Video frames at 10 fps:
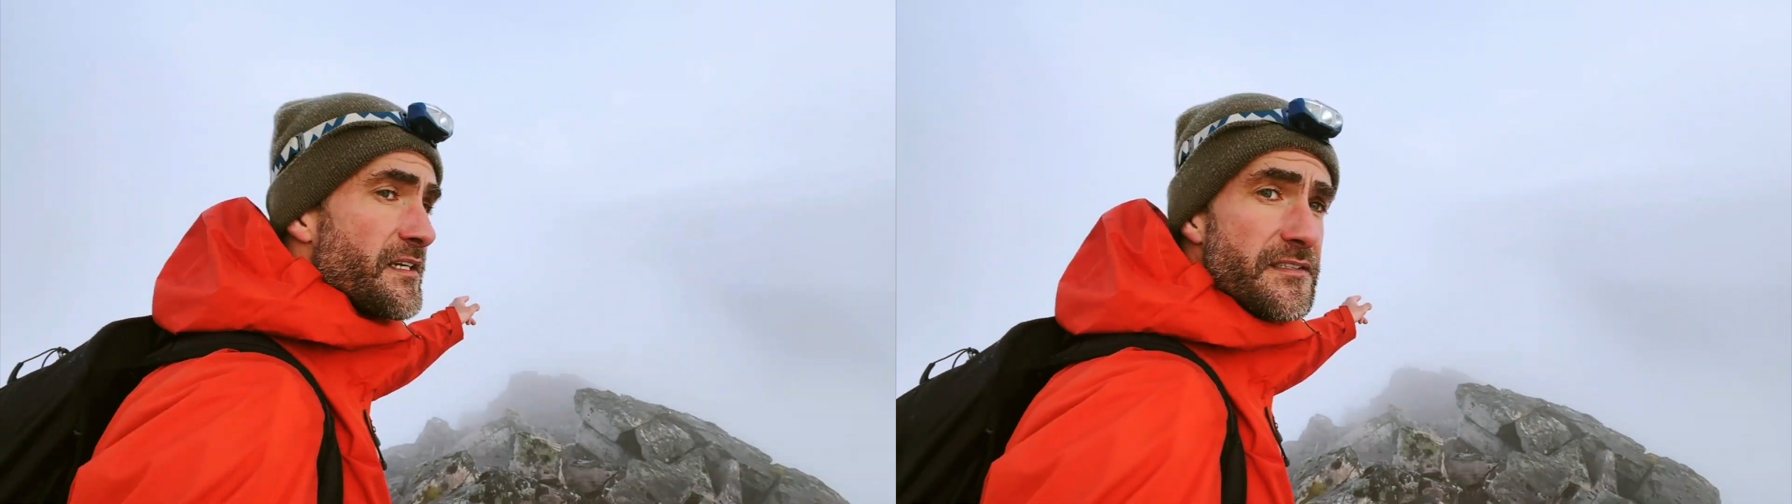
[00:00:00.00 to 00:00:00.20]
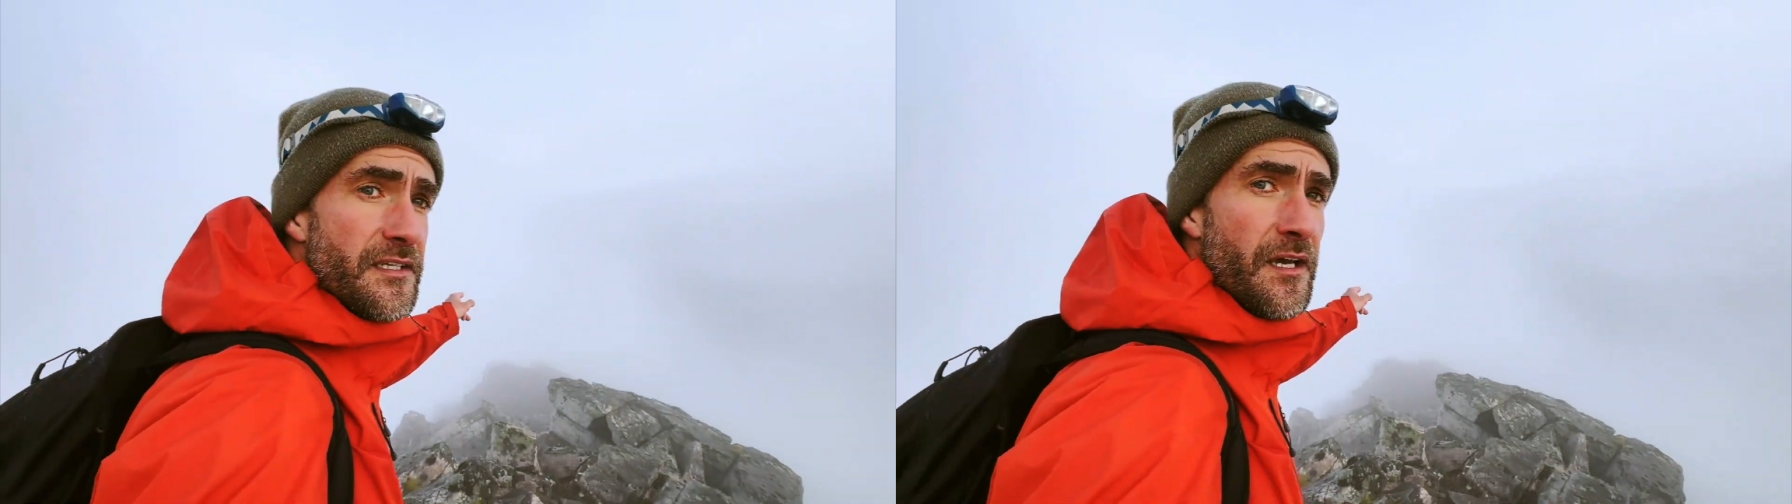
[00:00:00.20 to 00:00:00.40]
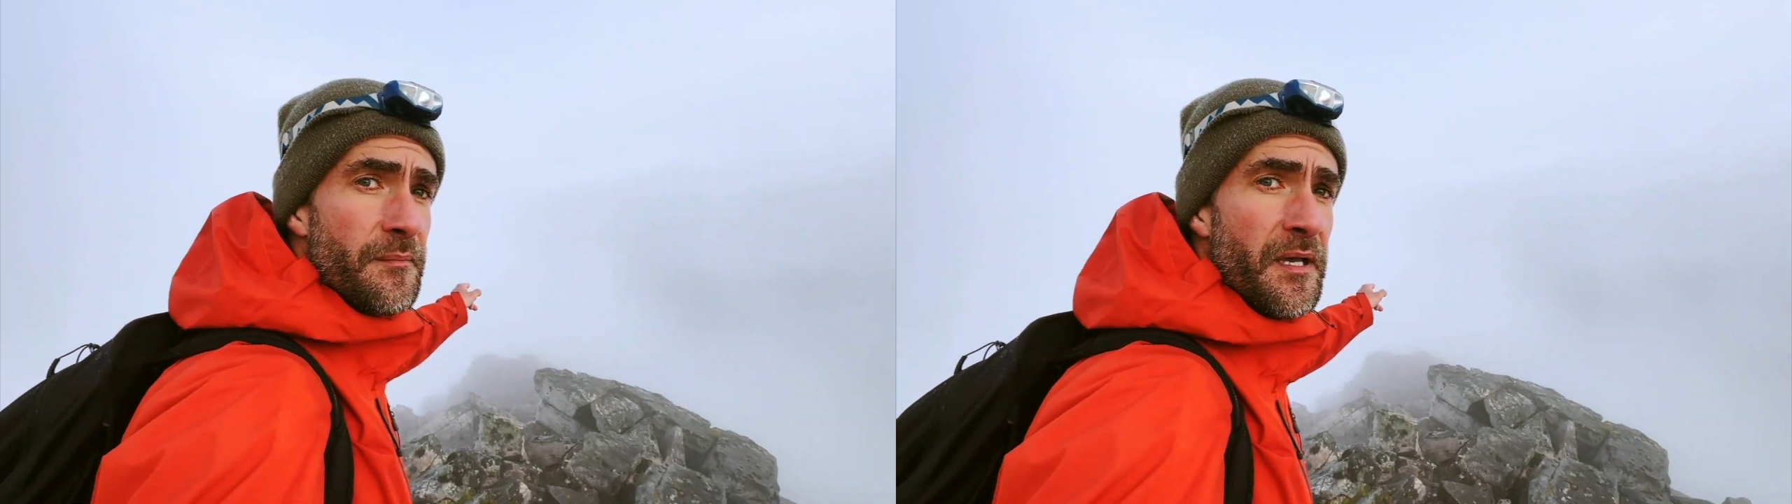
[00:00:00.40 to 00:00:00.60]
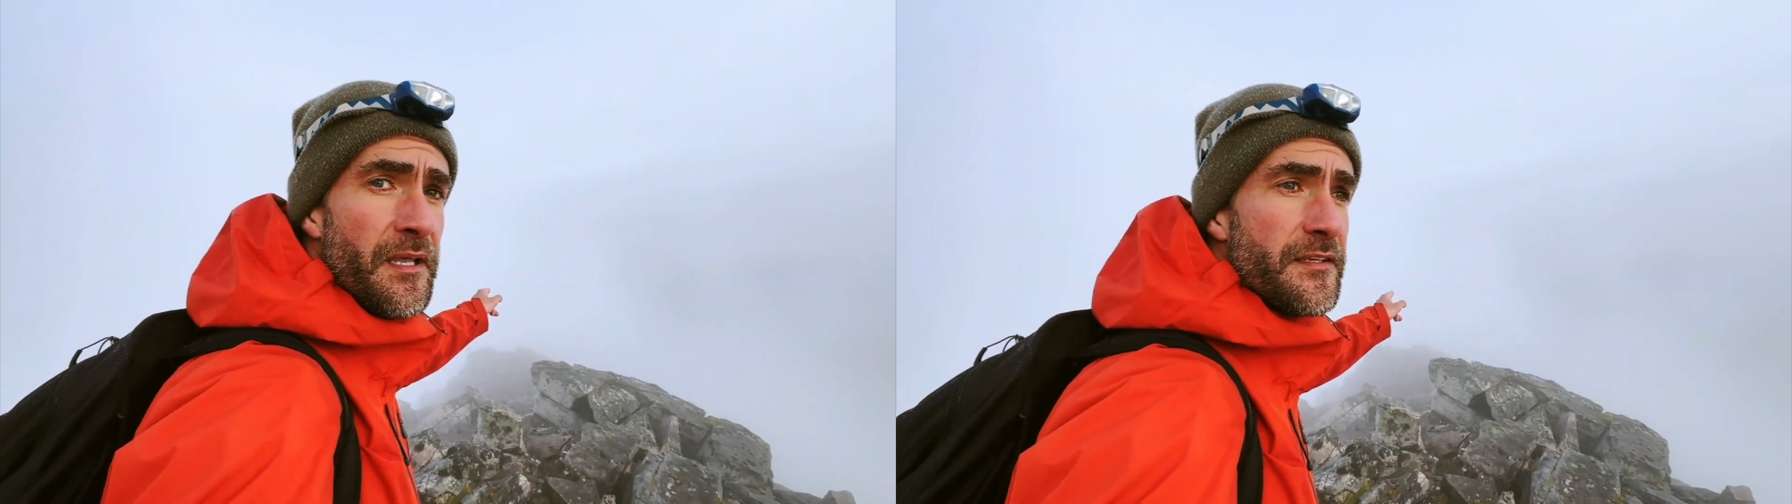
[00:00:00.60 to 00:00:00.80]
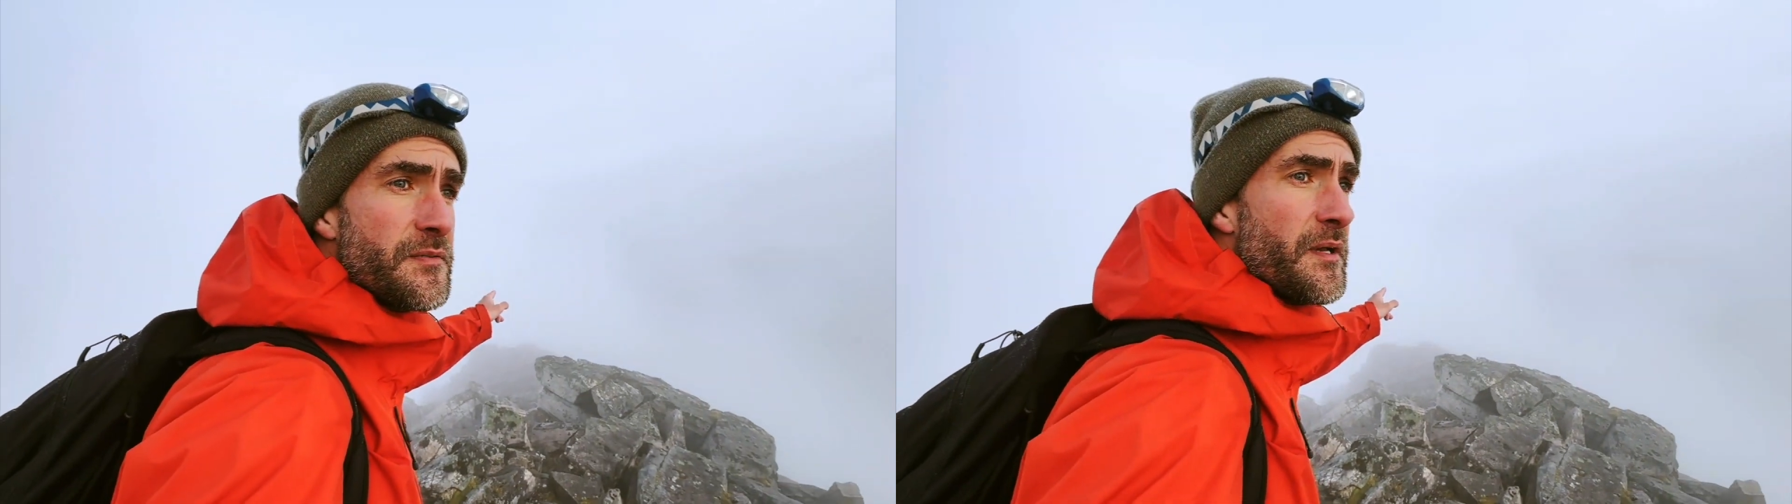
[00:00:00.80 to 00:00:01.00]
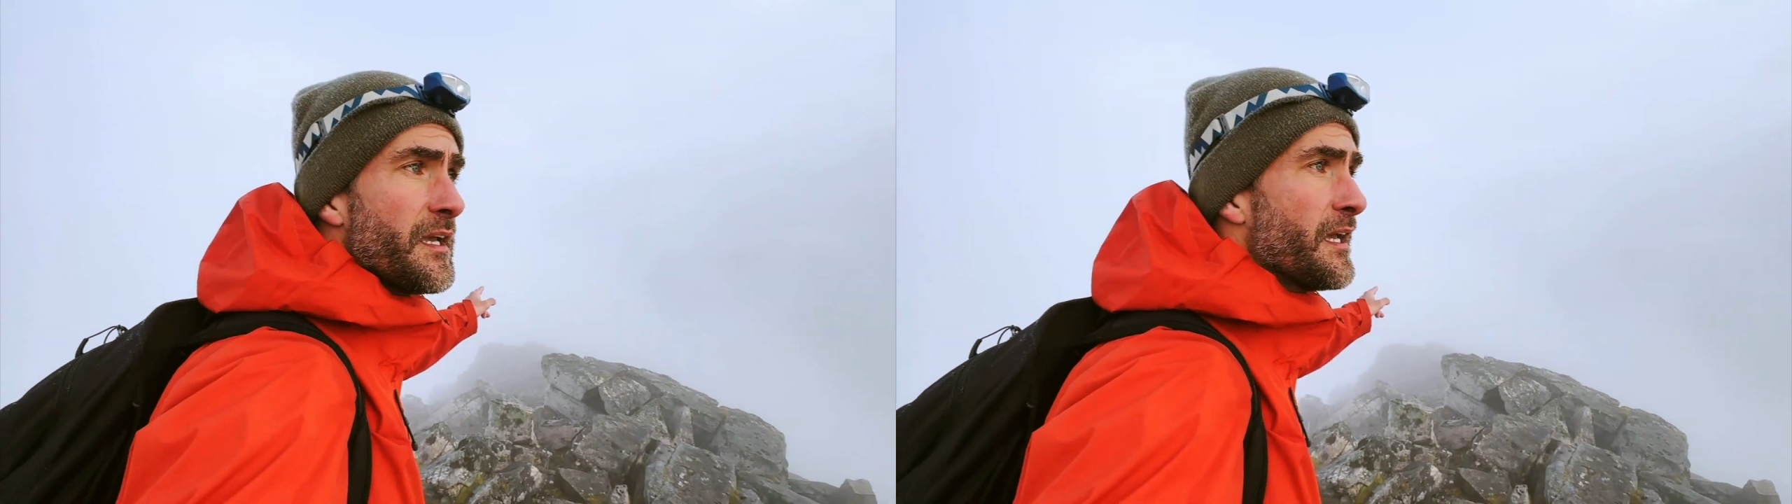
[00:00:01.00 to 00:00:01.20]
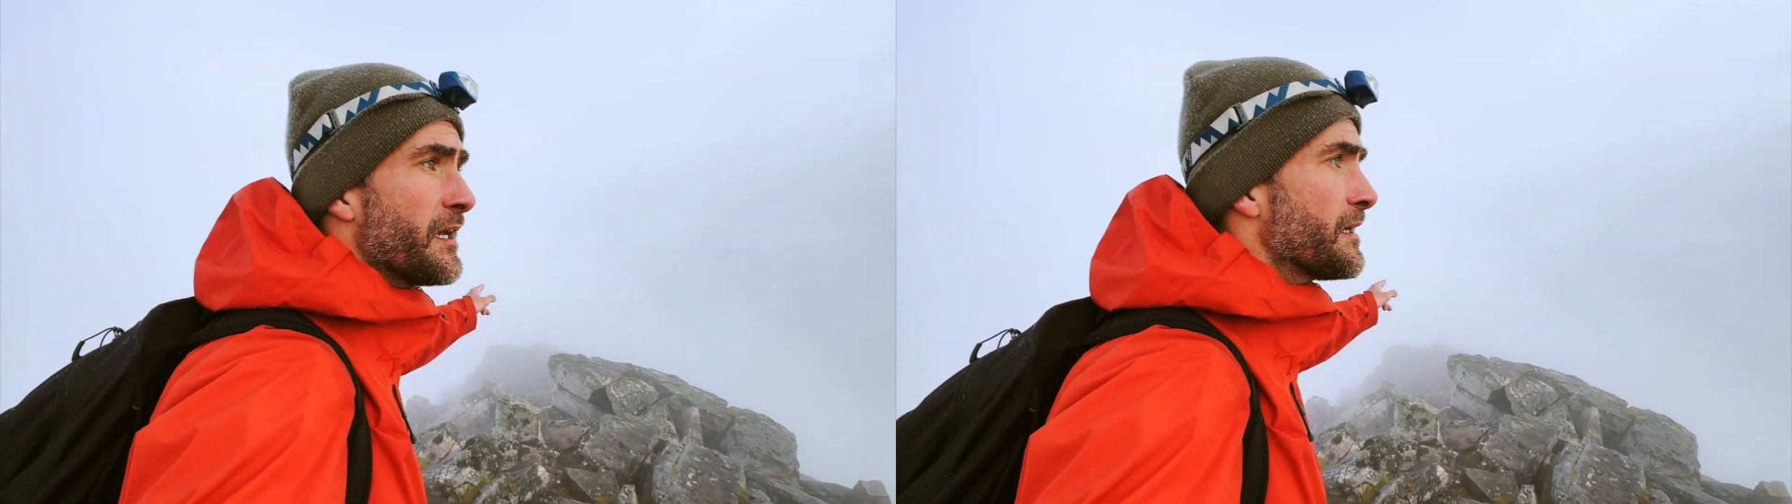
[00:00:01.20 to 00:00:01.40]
yet to come this way.